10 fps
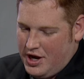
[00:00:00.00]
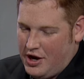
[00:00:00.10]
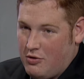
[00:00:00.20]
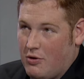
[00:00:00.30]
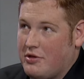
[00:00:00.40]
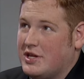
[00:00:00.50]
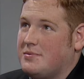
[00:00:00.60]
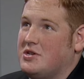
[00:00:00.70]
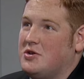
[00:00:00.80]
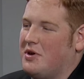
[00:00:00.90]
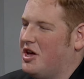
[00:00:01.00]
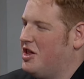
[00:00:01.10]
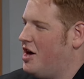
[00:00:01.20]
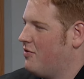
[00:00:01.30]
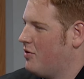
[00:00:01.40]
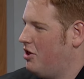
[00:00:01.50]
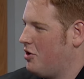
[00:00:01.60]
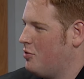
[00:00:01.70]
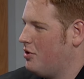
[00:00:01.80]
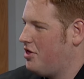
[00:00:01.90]
I know Northglenn's been doing a lot of
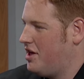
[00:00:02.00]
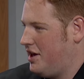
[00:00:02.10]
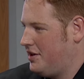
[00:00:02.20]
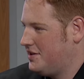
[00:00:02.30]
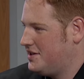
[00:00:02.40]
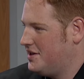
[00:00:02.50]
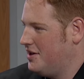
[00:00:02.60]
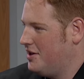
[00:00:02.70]
really cool things